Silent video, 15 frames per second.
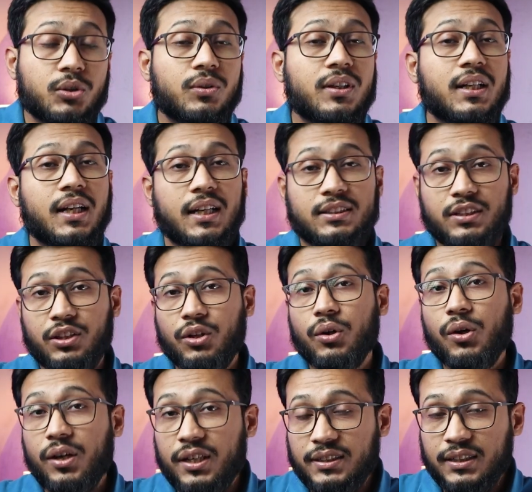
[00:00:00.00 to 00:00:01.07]
you need a
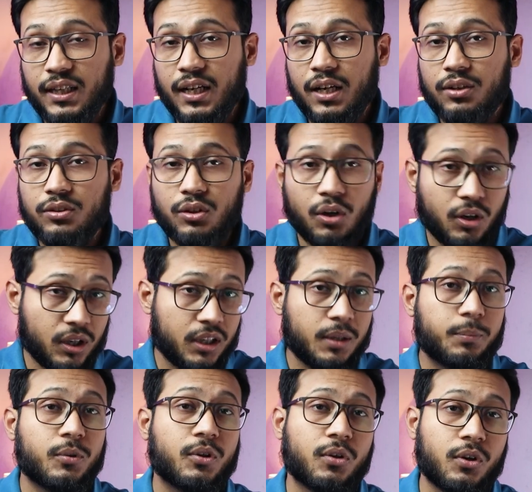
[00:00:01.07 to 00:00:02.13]
securities account or a
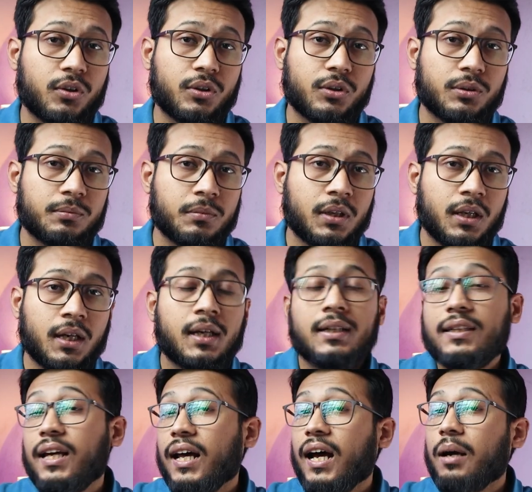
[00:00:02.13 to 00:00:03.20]
depot konto.
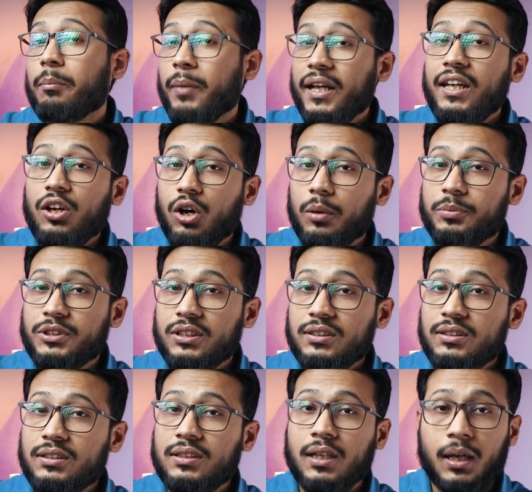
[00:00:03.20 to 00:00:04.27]
There are many
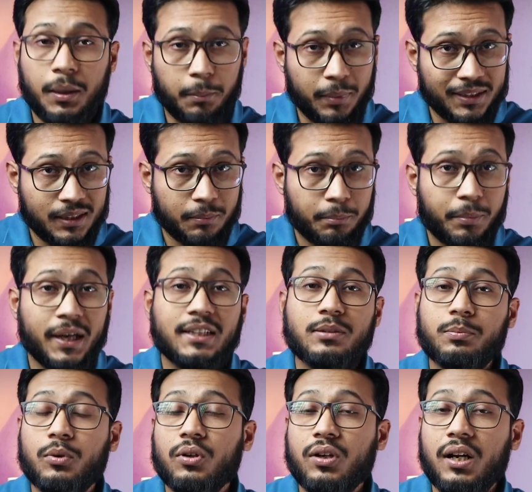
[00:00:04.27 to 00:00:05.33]
options, but the
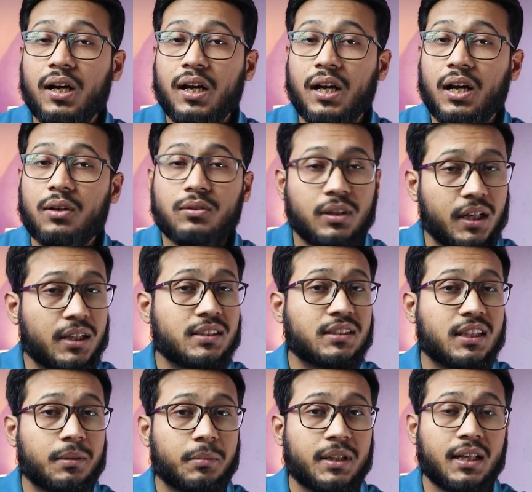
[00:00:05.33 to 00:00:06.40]
best broker account in
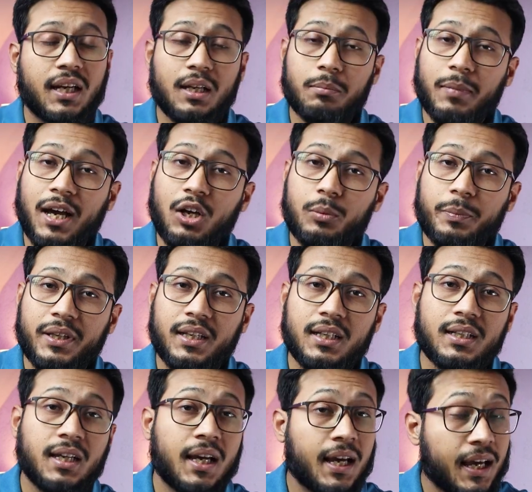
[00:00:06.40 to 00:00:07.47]
Germany, in my
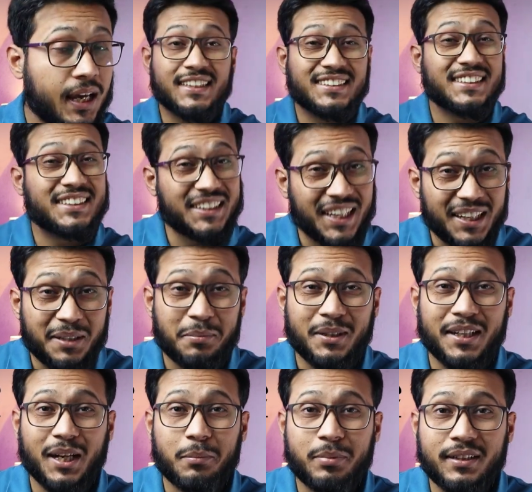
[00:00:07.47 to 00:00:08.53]
opinion, is
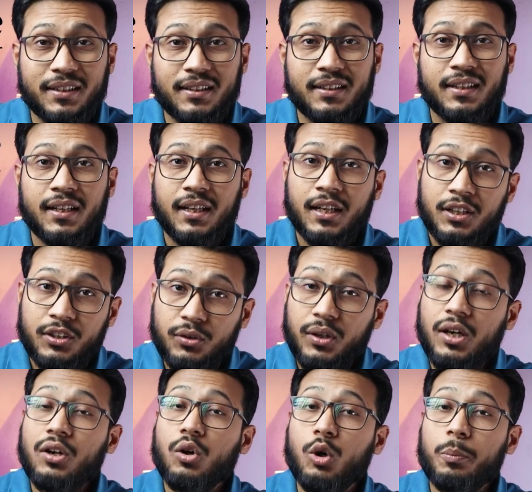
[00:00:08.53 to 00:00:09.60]
Scalable Capital. You
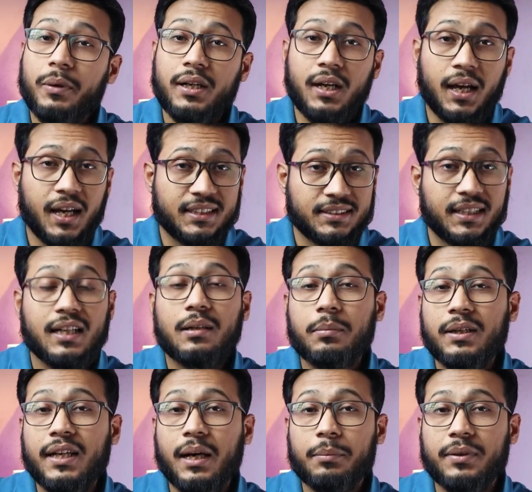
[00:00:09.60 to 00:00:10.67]
can open a
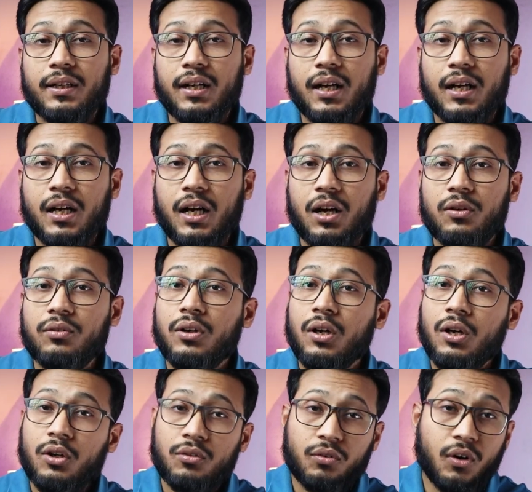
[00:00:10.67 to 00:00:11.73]
Scalable Capital account
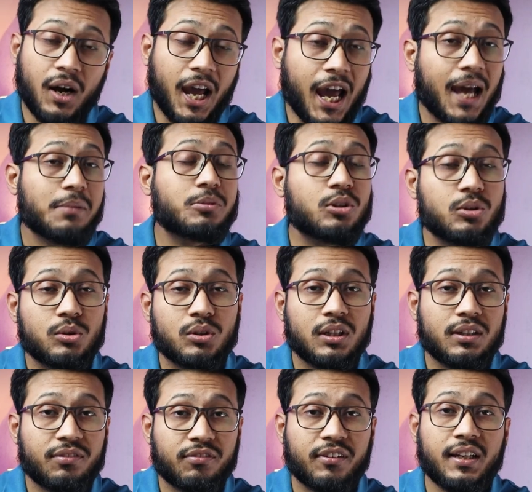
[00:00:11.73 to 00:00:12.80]
for
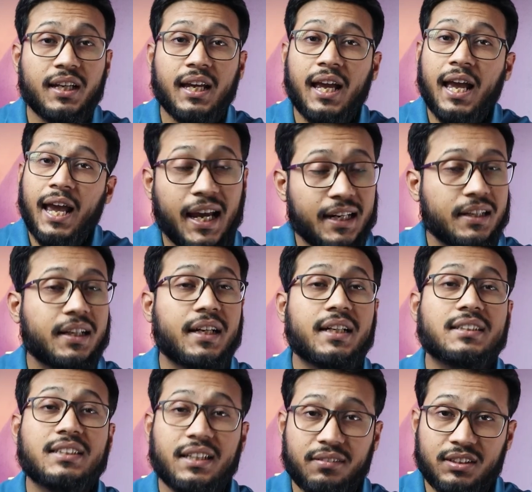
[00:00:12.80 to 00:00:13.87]
absolutely free and
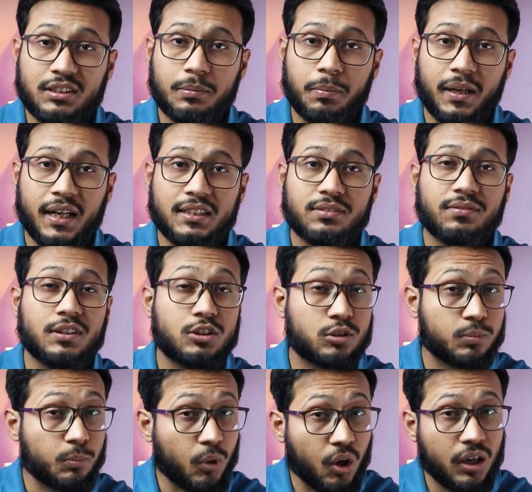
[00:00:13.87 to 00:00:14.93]
create savings plans with
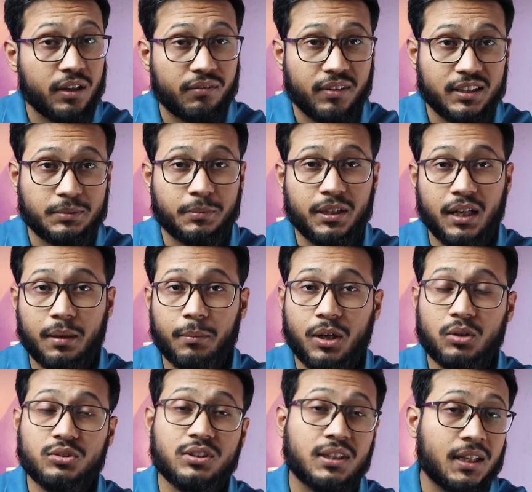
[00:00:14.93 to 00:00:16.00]
small investment
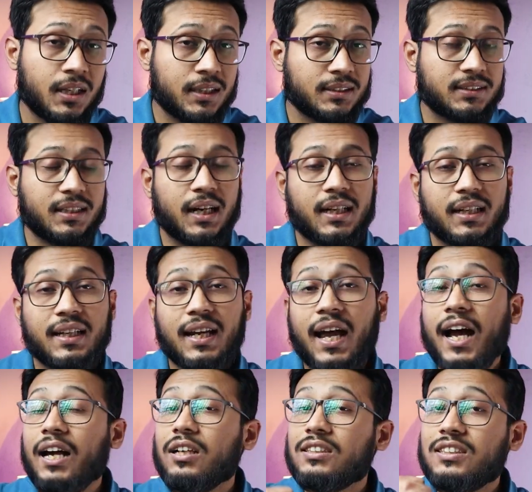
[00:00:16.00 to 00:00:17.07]
amounts starting
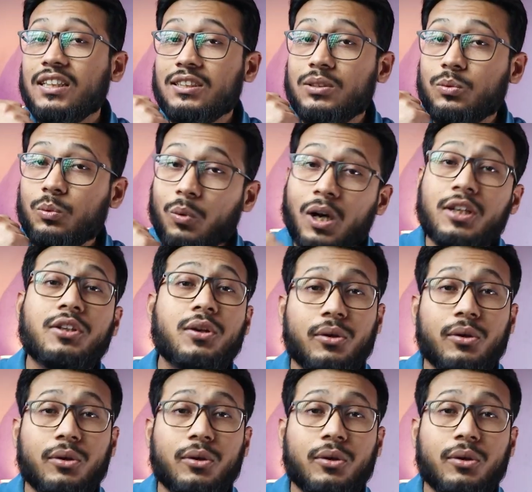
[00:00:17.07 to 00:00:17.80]
at just 1